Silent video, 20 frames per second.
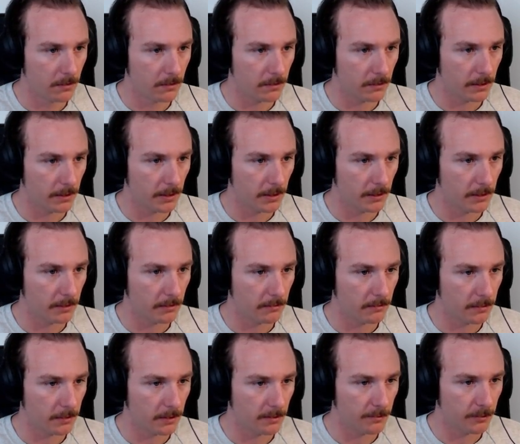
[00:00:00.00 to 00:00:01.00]
Okay, and we're
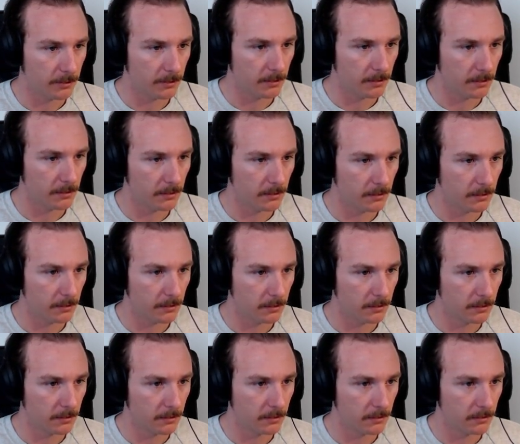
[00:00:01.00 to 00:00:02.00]
going to put the
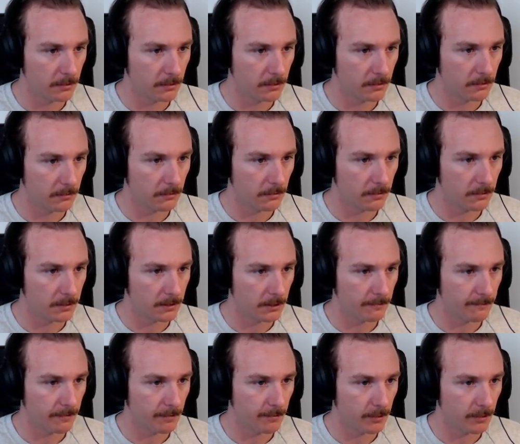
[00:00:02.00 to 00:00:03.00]
rows at the
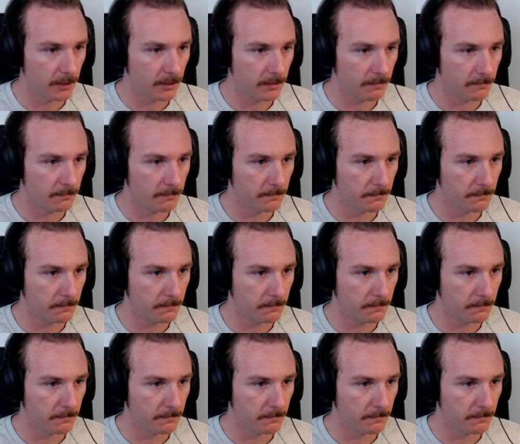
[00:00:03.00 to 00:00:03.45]
very bottom.